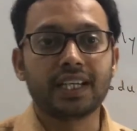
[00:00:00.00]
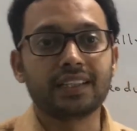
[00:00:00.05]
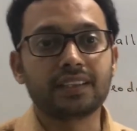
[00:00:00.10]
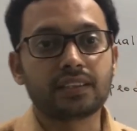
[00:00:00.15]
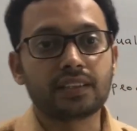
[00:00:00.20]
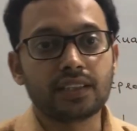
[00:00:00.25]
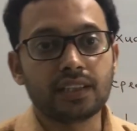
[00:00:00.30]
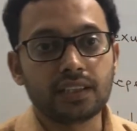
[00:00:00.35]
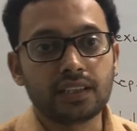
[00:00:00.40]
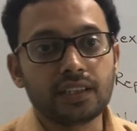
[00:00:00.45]

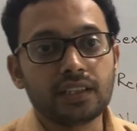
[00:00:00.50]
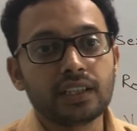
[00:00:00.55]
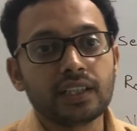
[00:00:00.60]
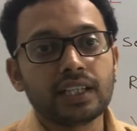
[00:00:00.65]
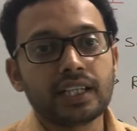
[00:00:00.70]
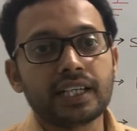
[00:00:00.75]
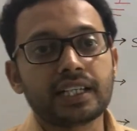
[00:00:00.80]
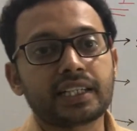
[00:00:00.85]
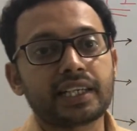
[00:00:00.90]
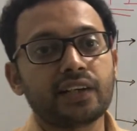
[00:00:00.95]
And
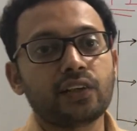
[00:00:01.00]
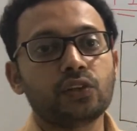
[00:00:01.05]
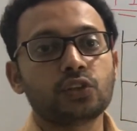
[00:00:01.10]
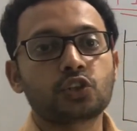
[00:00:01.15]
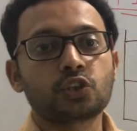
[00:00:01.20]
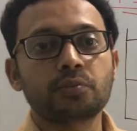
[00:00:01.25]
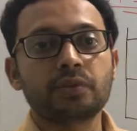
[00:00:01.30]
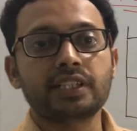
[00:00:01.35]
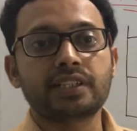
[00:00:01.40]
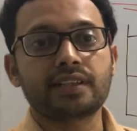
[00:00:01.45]
third, it can
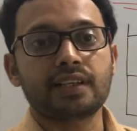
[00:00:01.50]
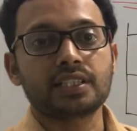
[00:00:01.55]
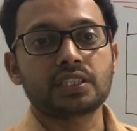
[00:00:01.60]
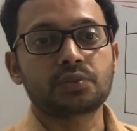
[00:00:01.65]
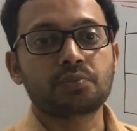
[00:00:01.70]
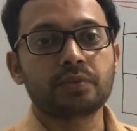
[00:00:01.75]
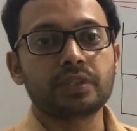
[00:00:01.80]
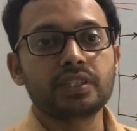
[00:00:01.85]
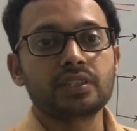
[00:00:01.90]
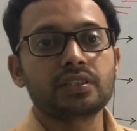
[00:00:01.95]
also be
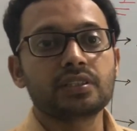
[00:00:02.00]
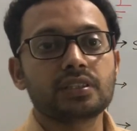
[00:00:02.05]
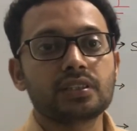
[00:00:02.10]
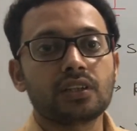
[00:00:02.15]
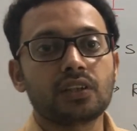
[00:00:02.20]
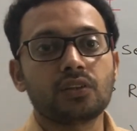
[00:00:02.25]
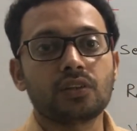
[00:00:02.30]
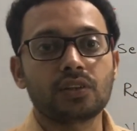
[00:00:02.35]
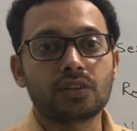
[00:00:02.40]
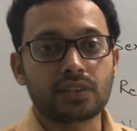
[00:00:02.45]

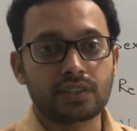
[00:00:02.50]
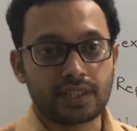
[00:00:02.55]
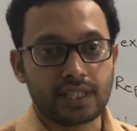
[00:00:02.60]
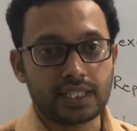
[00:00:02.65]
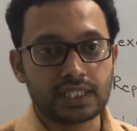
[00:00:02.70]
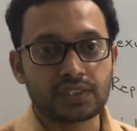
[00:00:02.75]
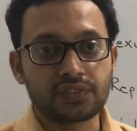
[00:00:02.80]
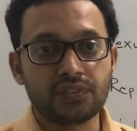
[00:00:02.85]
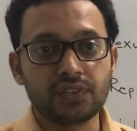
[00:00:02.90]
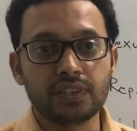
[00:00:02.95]
transmitted or
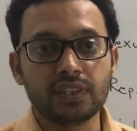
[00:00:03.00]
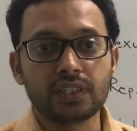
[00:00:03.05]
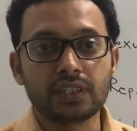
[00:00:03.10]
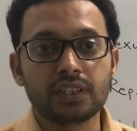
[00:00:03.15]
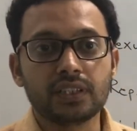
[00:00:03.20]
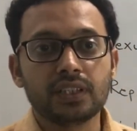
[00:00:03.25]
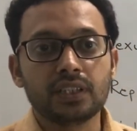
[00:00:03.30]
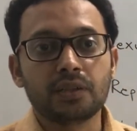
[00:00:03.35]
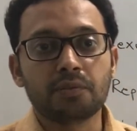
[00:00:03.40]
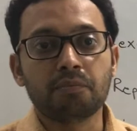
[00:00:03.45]

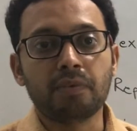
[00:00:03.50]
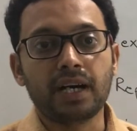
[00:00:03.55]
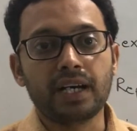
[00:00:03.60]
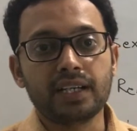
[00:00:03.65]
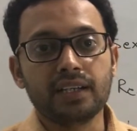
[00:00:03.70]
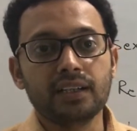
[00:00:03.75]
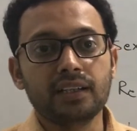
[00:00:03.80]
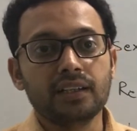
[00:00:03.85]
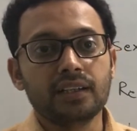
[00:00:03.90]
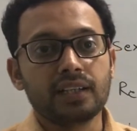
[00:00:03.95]
transferred
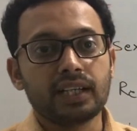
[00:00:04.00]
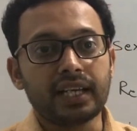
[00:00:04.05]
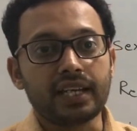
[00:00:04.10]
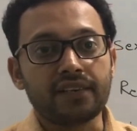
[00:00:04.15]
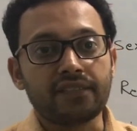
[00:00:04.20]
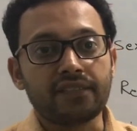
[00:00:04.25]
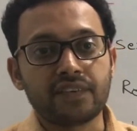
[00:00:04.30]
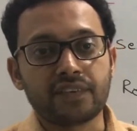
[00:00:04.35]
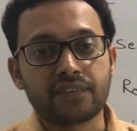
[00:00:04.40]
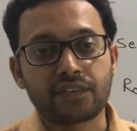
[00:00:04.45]
by
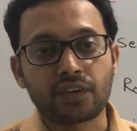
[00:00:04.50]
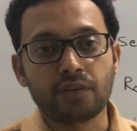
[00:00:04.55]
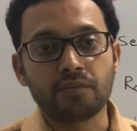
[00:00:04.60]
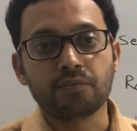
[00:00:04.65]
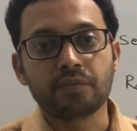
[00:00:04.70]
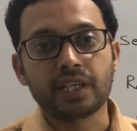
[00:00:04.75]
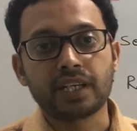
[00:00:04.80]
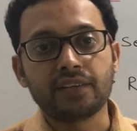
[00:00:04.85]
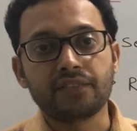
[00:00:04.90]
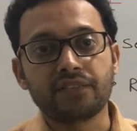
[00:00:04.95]

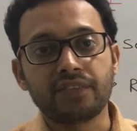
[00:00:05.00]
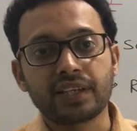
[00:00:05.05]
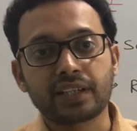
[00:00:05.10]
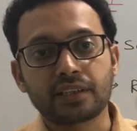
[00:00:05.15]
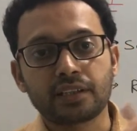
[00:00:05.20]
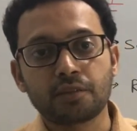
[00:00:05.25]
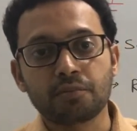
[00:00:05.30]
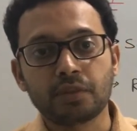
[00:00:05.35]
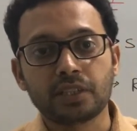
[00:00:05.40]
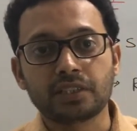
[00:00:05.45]
from
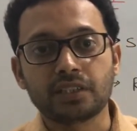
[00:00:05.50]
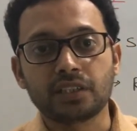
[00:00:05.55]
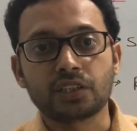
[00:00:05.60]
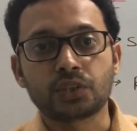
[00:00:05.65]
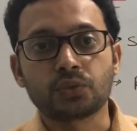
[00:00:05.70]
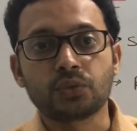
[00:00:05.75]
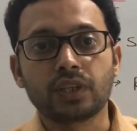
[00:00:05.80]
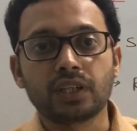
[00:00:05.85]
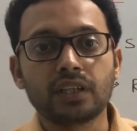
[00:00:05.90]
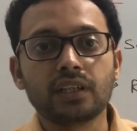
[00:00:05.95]
infected
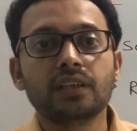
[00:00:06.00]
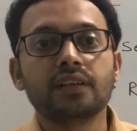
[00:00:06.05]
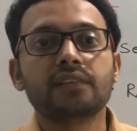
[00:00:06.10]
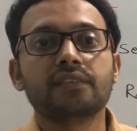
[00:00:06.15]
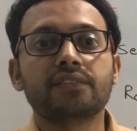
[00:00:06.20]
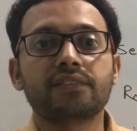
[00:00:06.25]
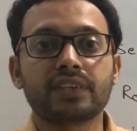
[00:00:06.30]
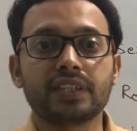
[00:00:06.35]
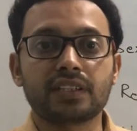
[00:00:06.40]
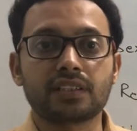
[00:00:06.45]
mother to
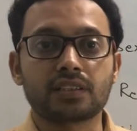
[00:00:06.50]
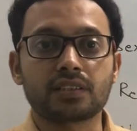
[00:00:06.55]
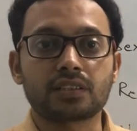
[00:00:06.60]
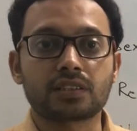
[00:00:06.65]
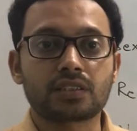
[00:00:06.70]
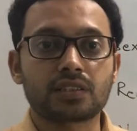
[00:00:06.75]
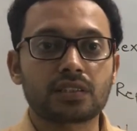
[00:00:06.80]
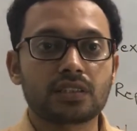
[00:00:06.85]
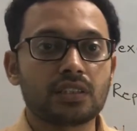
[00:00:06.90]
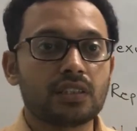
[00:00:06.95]
a
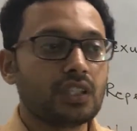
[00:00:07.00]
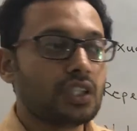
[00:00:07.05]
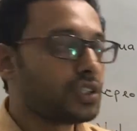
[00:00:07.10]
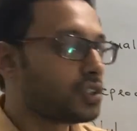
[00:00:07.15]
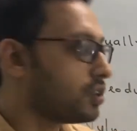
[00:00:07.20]
fetus.